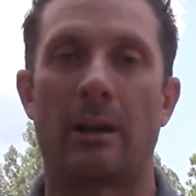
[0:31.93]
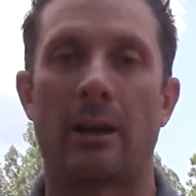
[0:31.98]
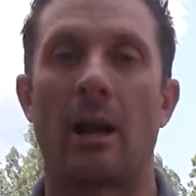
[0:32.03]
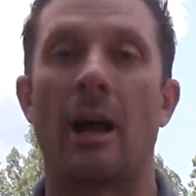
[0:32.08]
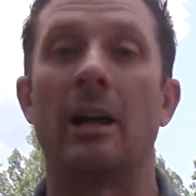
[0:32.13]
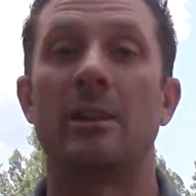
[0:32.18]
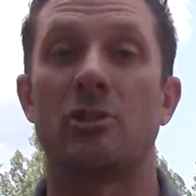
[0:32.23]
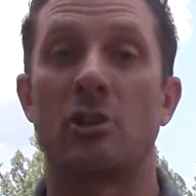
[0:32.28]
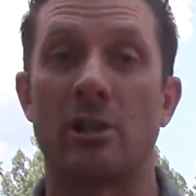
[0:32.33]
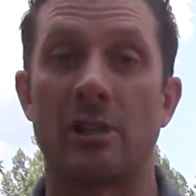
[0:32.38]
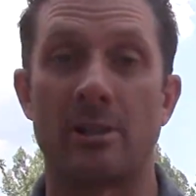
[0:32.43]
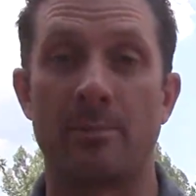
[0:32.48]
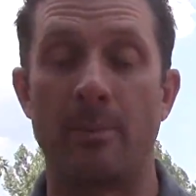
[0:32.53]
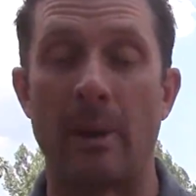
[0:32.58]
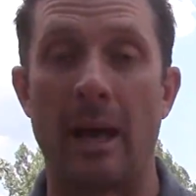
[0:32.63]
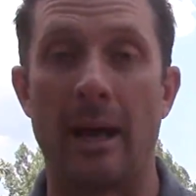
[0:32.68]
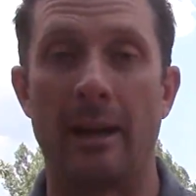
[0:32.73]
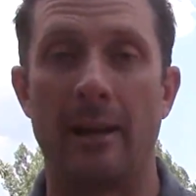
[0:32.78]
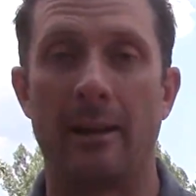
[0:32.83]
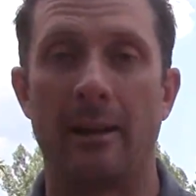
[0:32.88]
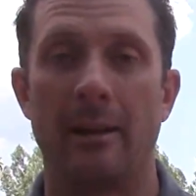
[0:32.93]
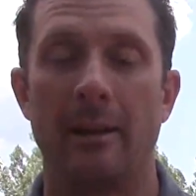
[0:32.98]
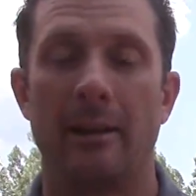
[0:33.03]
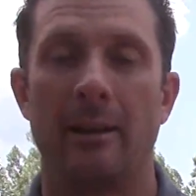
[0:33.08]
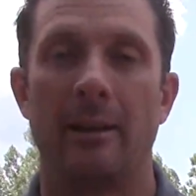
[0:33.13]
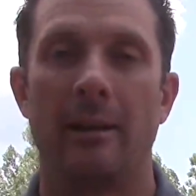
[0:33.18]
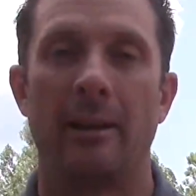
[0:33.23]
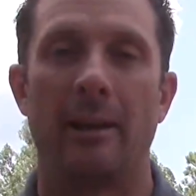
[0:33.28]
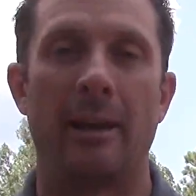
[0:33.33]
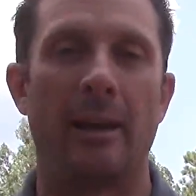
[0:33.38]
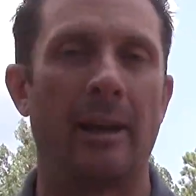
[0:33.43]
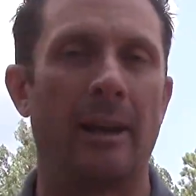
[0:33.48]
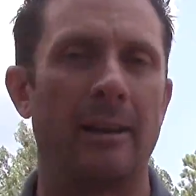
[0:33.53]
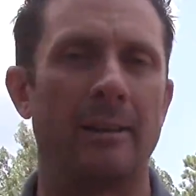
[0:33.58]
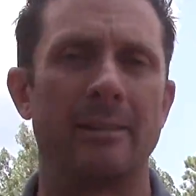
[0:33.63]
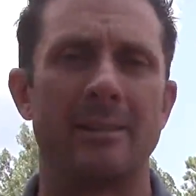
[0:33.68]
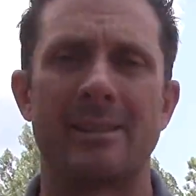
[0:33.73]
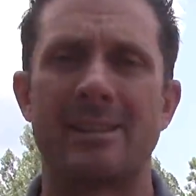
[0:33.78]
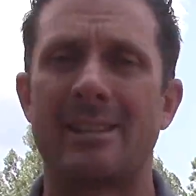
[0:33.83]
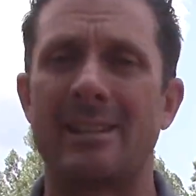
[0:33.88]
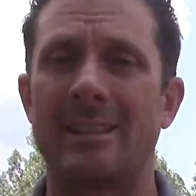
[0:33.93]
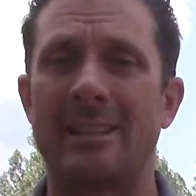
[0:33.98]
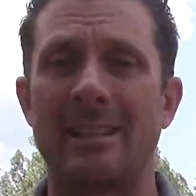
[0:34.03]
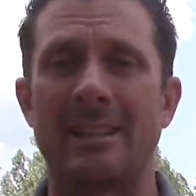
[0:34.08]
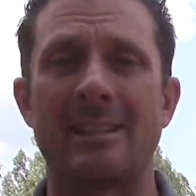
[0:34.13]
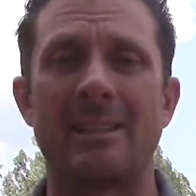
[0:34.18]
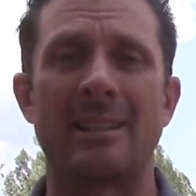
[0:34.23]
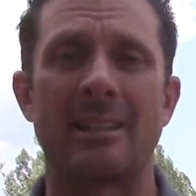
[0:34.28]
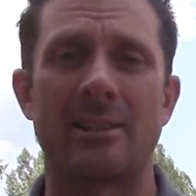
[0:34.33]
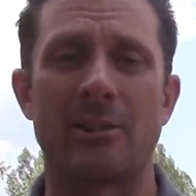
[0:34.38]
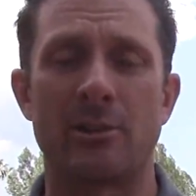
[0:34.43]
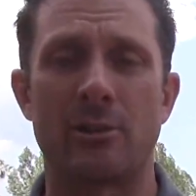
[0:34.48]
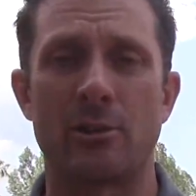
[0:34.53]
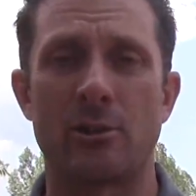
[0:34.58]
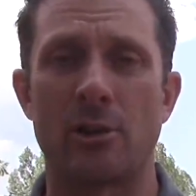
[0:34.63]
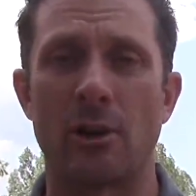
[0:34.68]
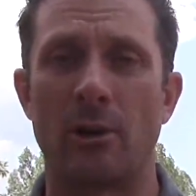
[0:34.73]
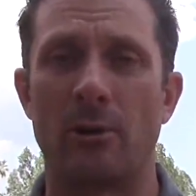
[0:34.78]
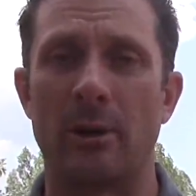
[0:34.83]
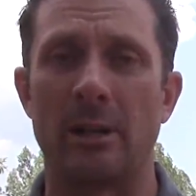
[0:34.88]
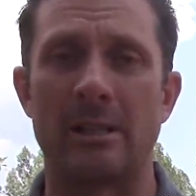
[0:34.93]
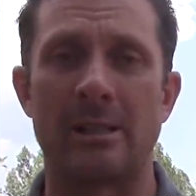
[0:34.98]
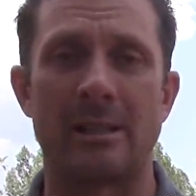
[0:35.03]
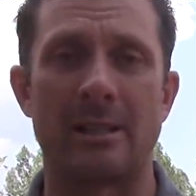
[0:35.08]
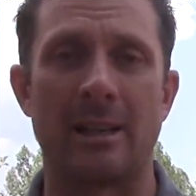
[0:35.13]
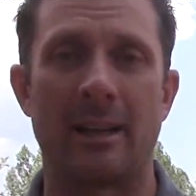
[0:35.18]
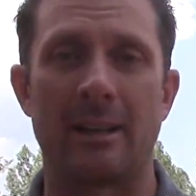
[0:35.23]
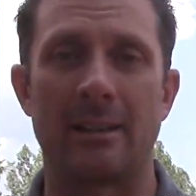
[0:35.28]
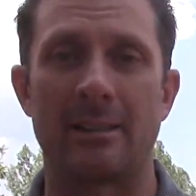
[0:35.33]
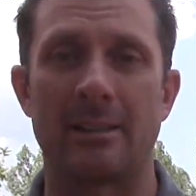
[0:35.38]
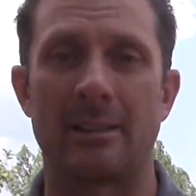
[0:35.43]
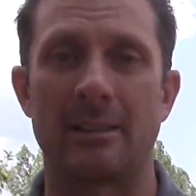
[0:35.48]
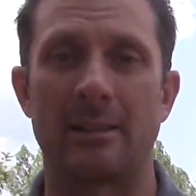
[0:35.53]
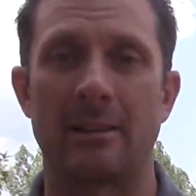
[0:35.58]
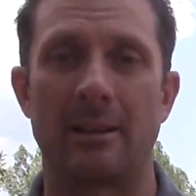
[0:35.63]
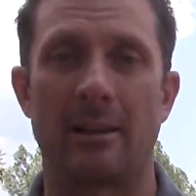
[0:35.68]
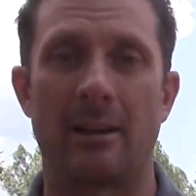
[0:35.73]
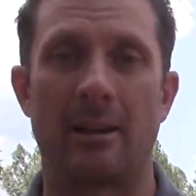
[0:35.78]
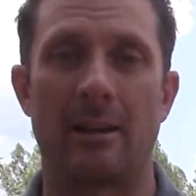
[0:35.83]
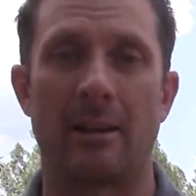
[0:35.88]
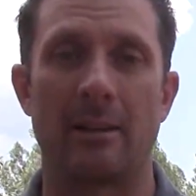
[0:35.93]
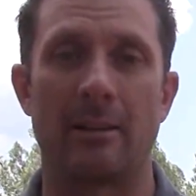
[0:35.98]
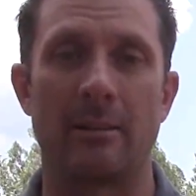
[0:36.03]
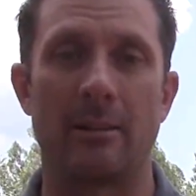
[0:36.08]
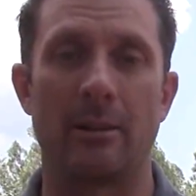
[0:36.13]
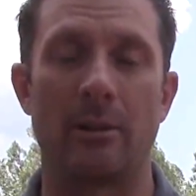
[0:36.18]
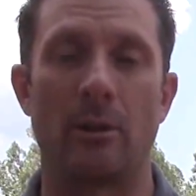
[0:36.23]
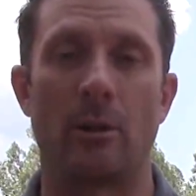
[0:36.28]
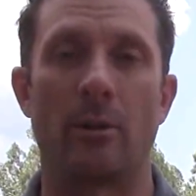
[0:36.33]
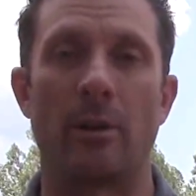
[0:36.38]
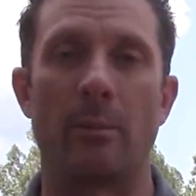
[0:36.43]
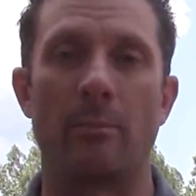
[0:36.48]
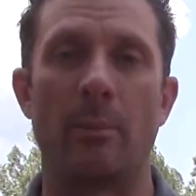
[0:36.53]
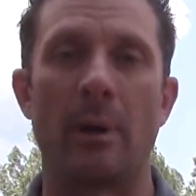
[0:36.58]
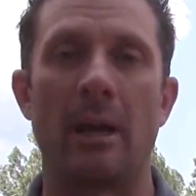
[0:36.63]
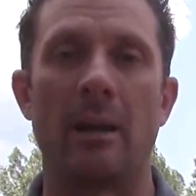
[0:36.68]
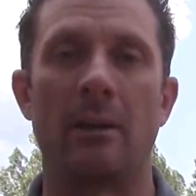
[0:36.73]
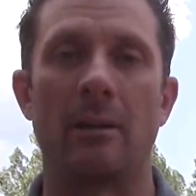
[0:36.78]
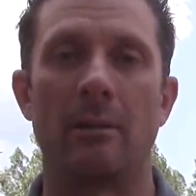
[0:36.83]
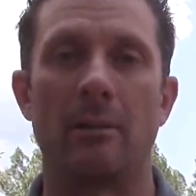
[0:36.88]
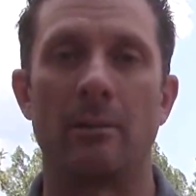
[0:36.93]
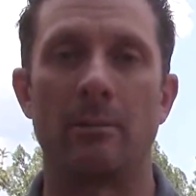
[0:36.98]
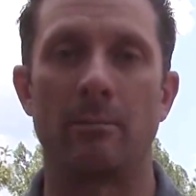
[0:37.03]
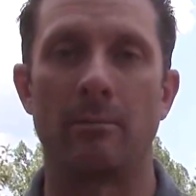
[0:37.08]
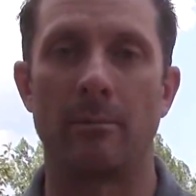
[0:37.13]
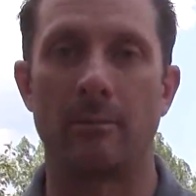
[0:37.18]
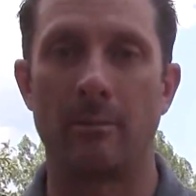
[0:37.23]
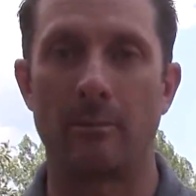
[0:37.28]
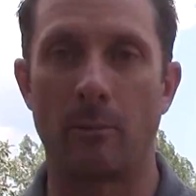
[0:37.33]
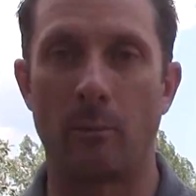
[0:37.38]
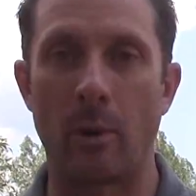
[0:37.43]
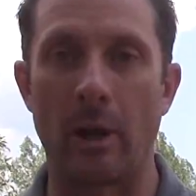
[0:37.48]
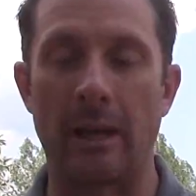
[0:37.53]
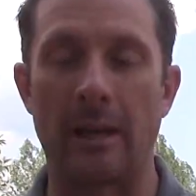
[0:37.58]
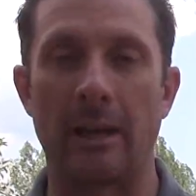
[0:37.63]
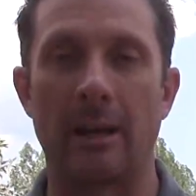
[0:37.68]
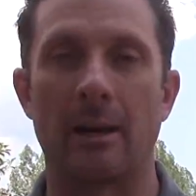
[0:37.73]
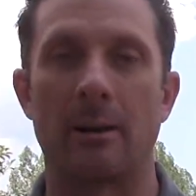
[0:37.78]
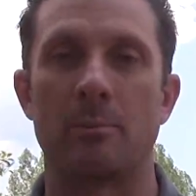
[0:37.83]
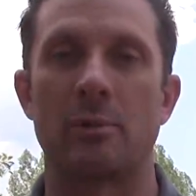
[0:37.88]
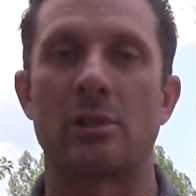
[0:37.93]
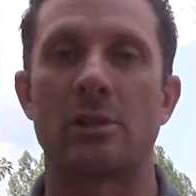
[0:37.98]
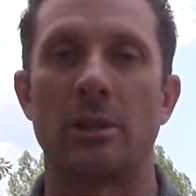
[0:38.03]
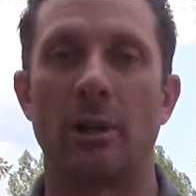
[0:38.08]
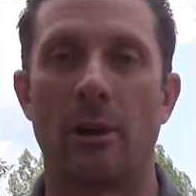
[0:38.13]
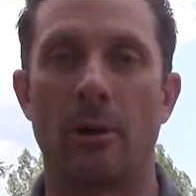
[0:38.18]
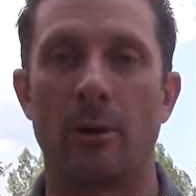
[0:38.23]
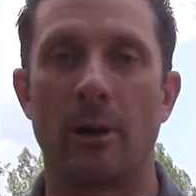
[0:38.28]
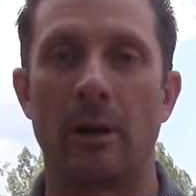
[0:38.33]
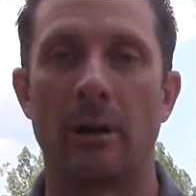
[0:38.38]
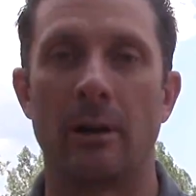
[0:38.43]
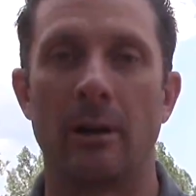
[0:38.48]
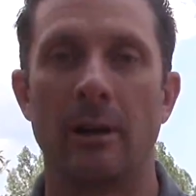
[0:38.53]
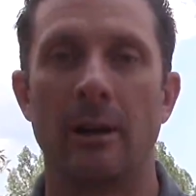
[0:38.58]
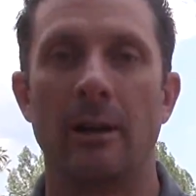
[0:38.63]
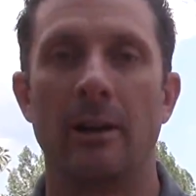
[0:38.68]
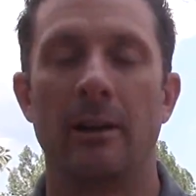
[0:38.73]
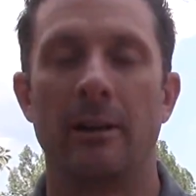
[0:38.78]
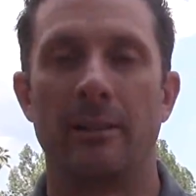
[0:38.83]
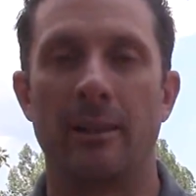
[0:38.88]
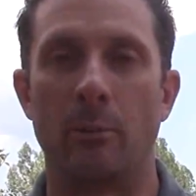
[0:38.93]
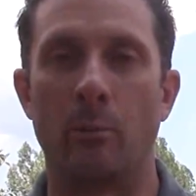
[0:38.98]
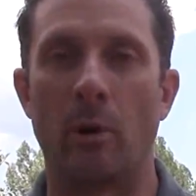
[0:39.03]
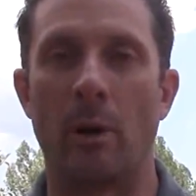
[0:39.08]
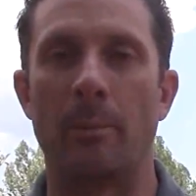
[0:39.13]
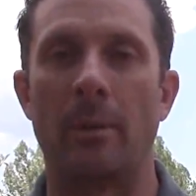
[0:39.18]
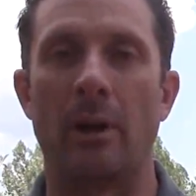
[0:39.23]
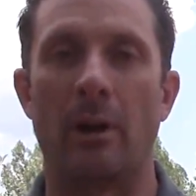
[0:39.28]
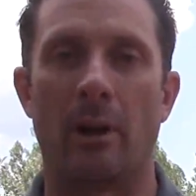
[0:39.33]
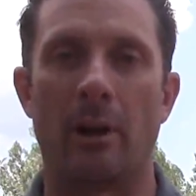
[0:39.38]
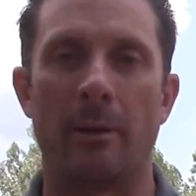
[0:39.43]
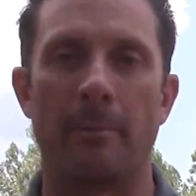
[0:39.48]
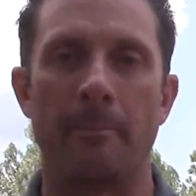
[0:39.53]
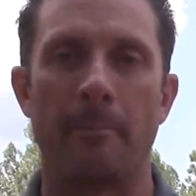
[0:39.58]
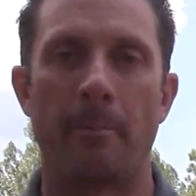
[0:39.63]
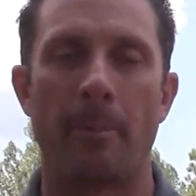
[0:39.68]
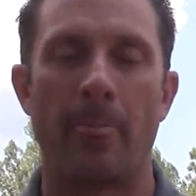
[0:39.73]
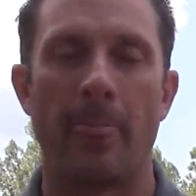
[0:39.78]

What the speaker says: conscious men. And statistics show us that, that men are waking up slower than women are.